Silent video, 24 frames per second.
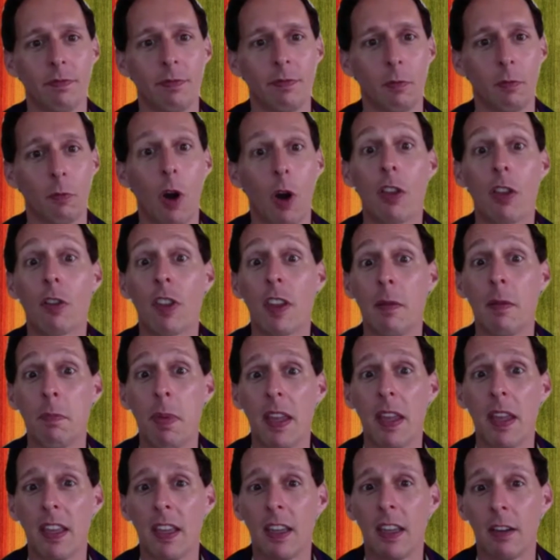Rather than
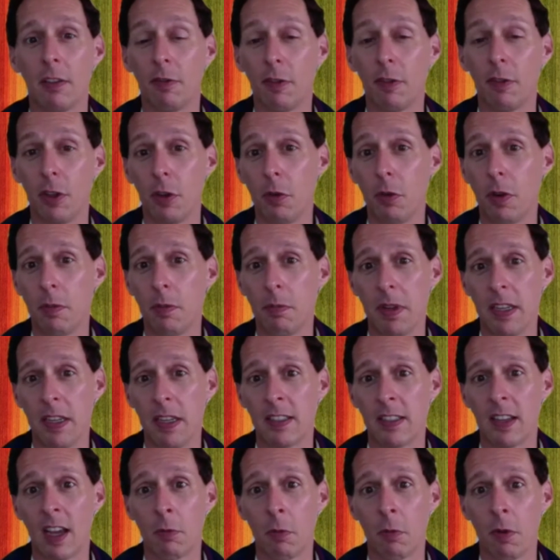picking a few and
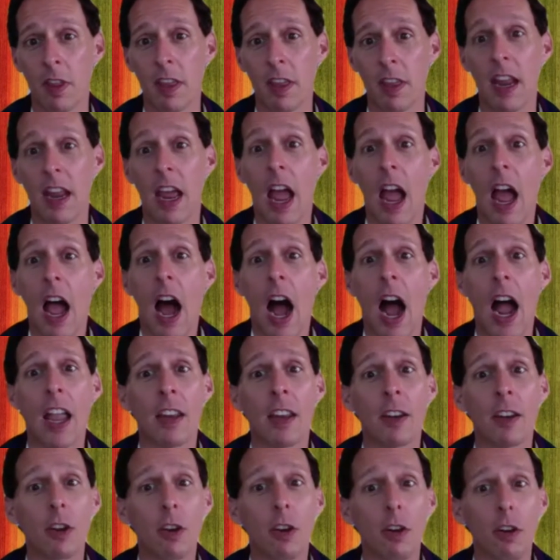being done with it, I
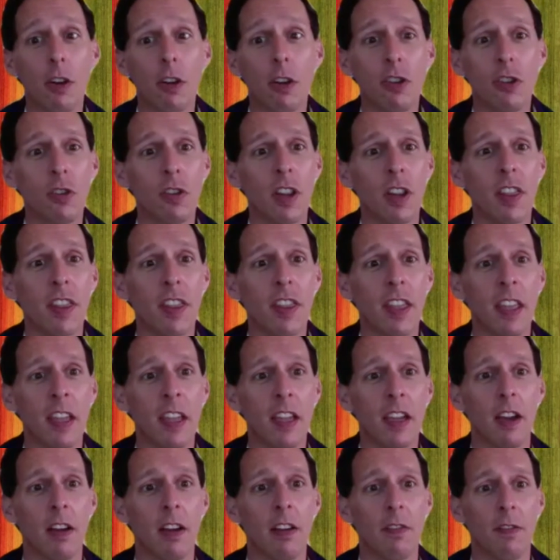encourage you to
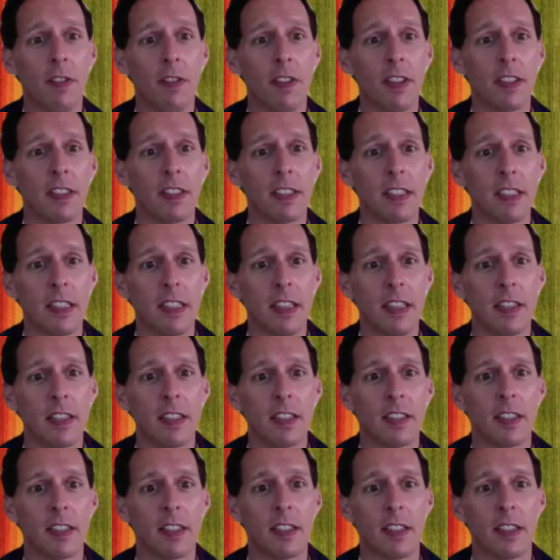think of this
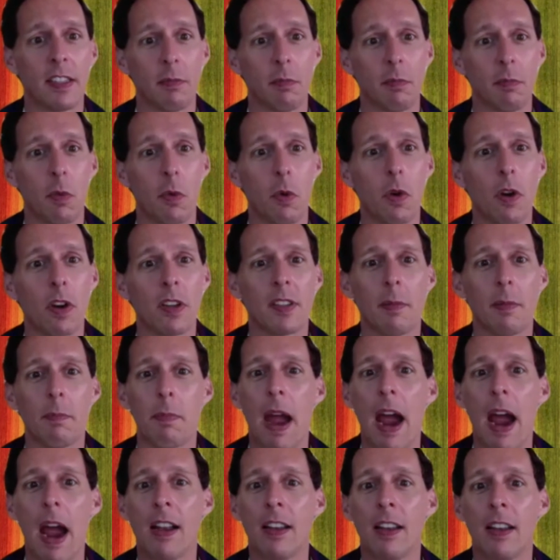list more as a
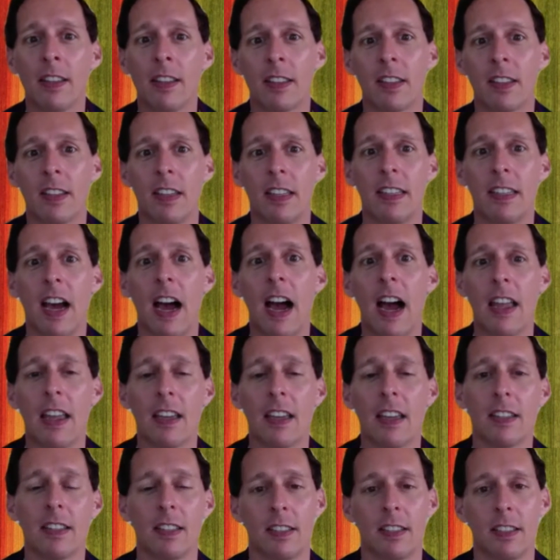balanced
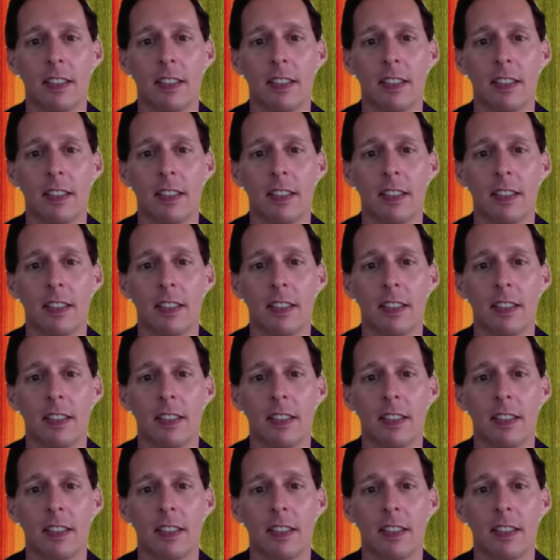diet.